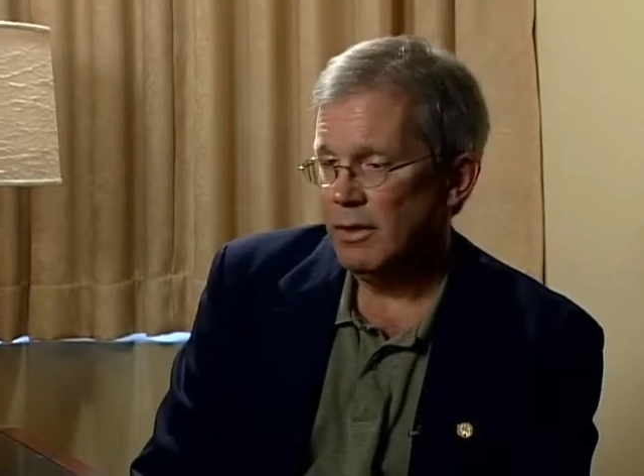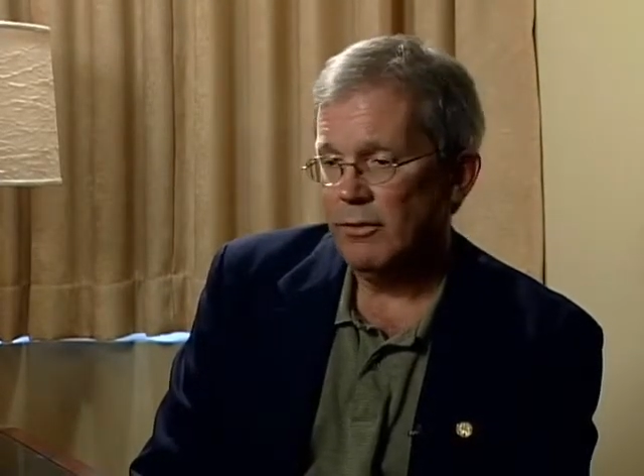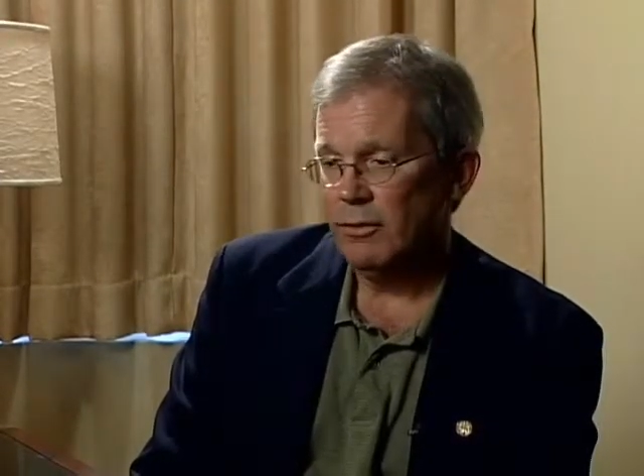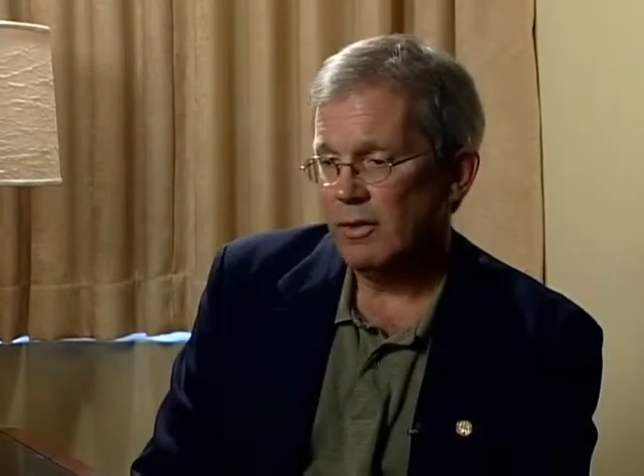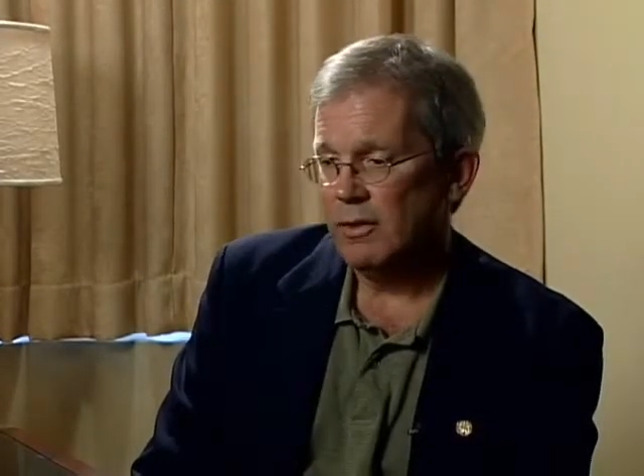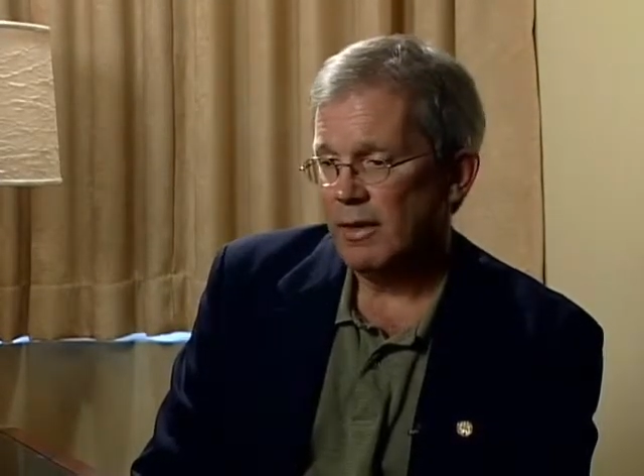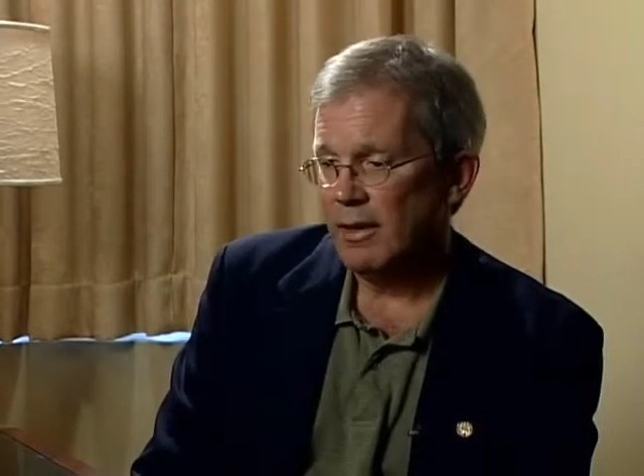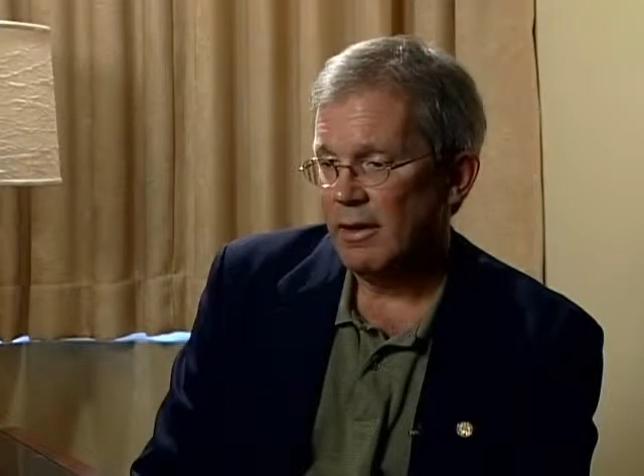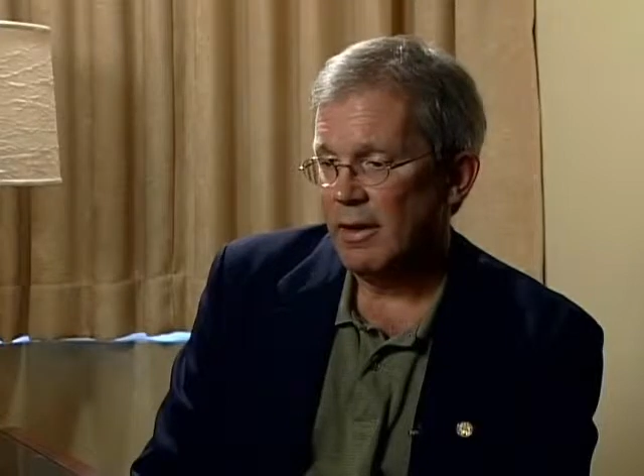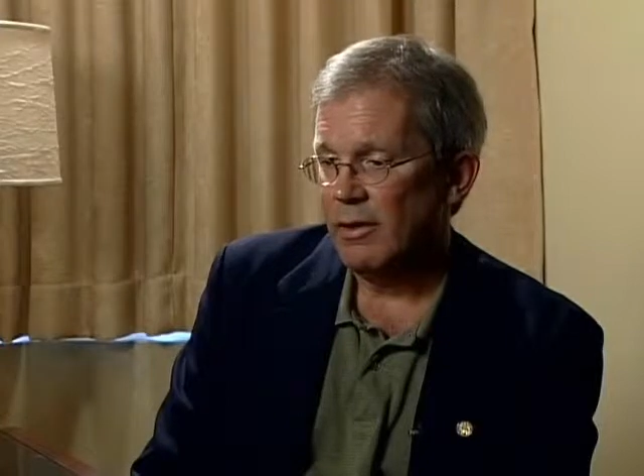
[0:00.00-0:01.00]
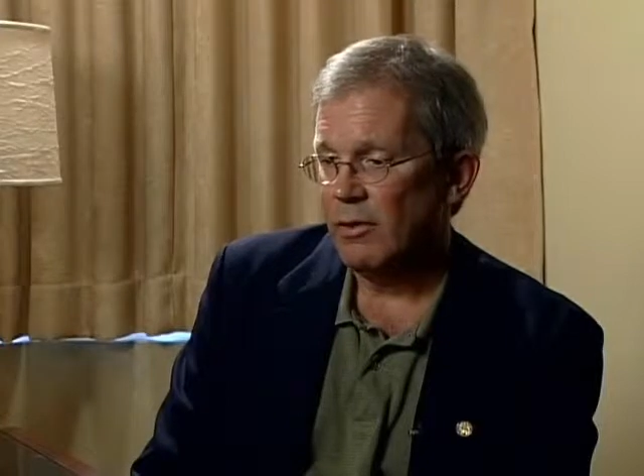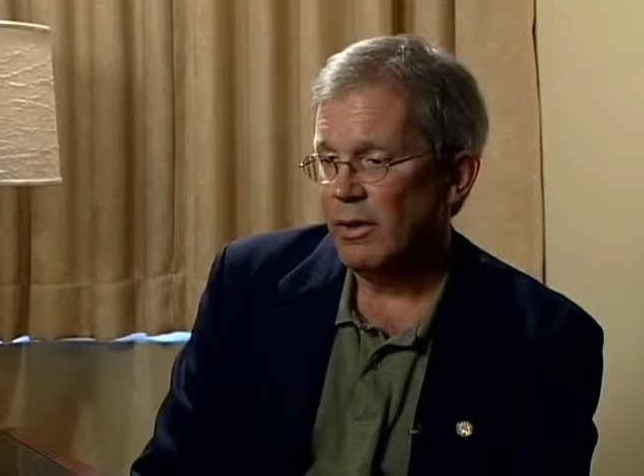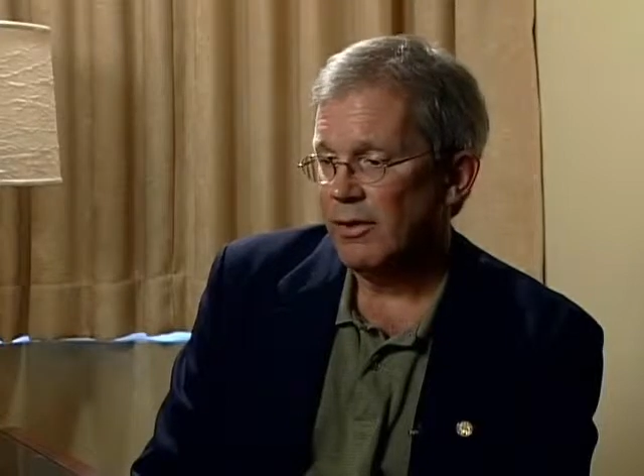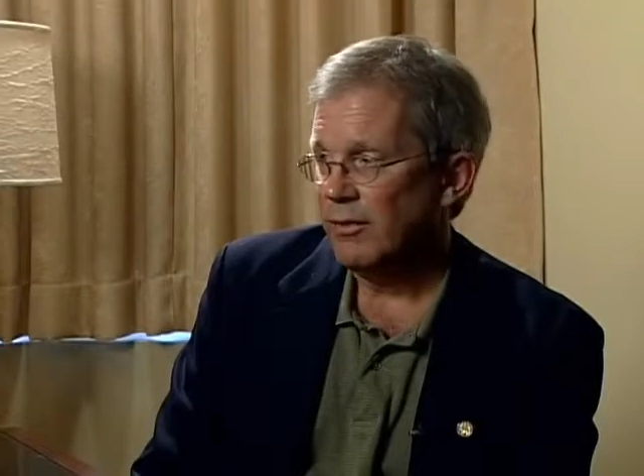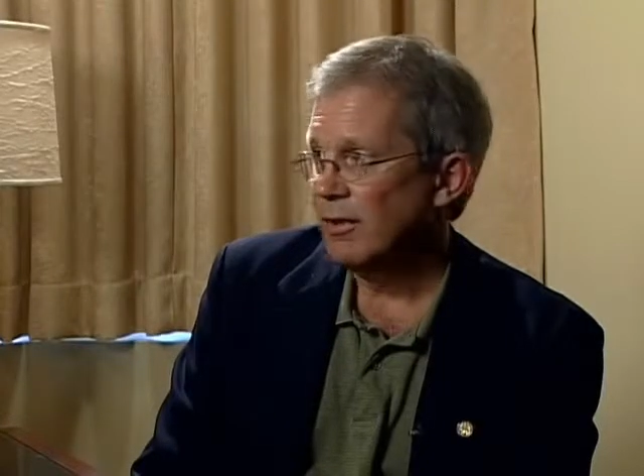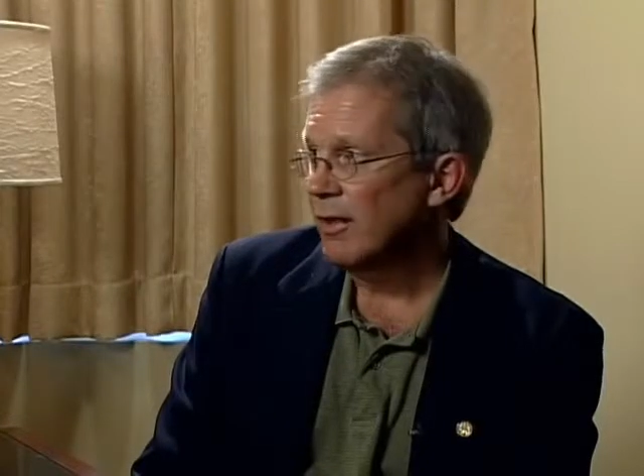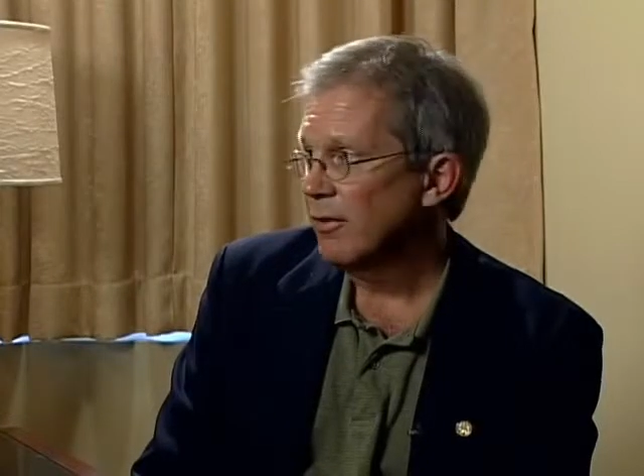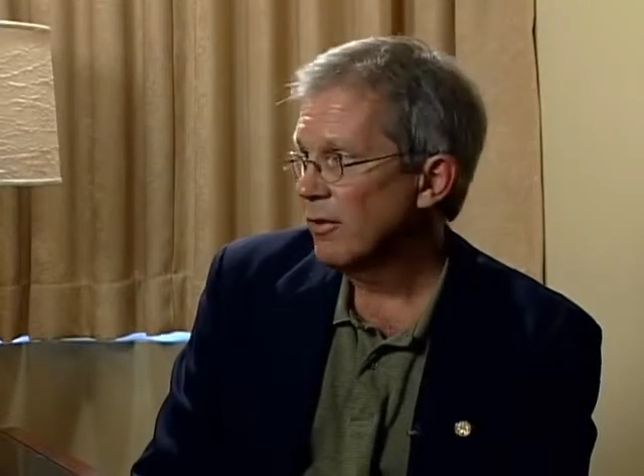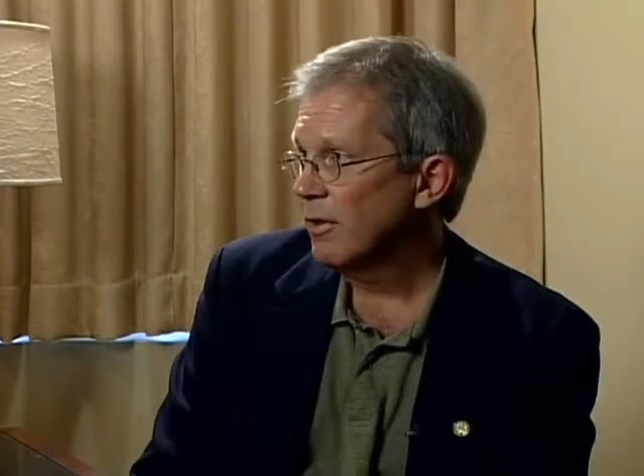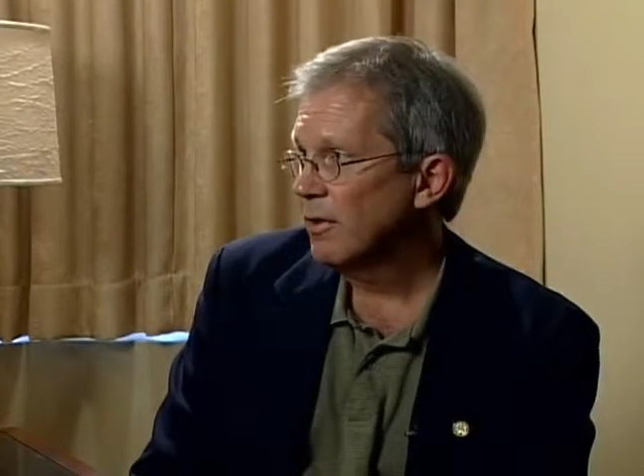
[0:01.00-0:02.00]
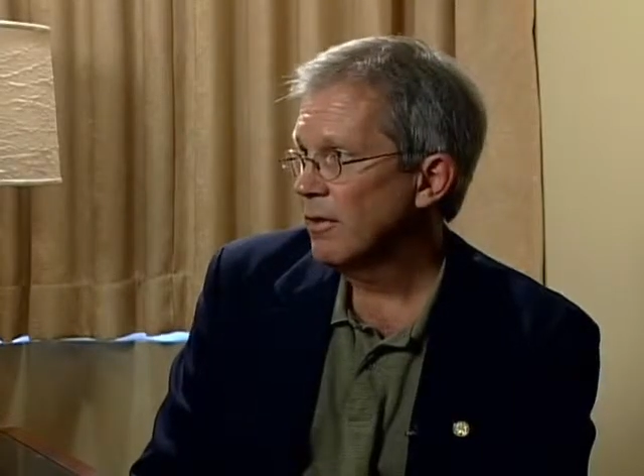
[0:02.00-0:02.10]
Oh yes, and higher quality standards that